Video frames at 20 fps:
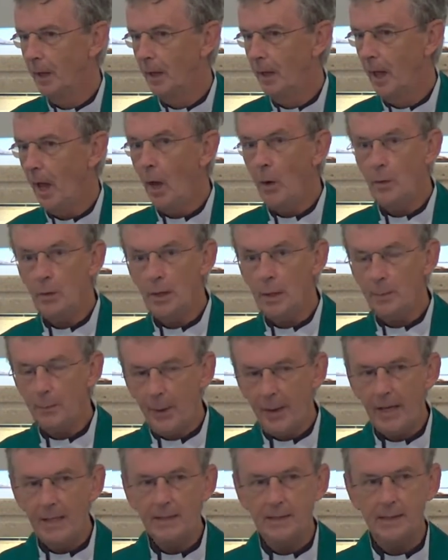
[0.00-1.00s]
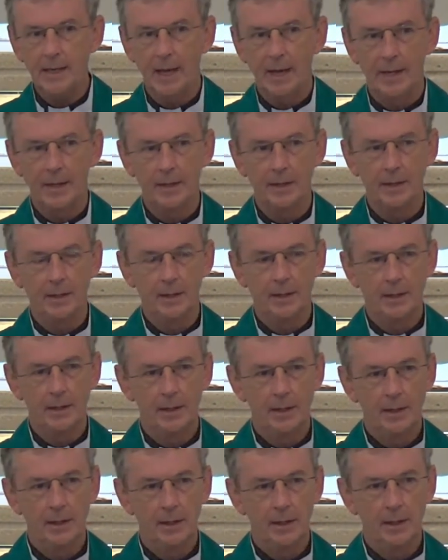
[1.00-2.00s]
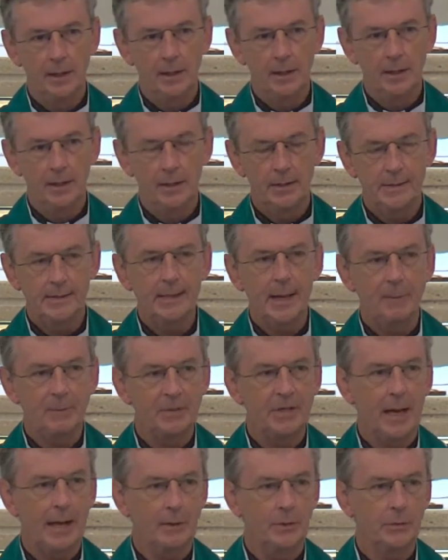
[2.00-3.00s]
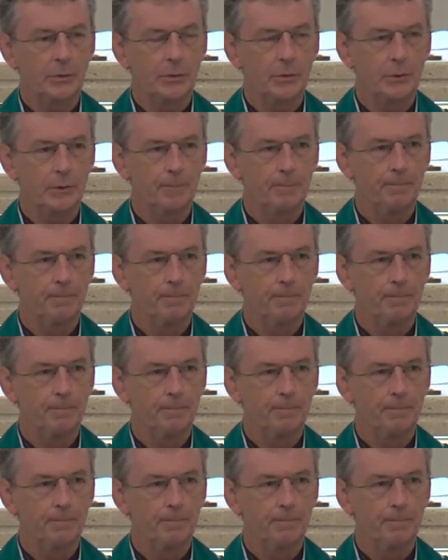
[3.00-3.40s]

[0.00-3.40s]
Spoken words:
Only Peter stepped out.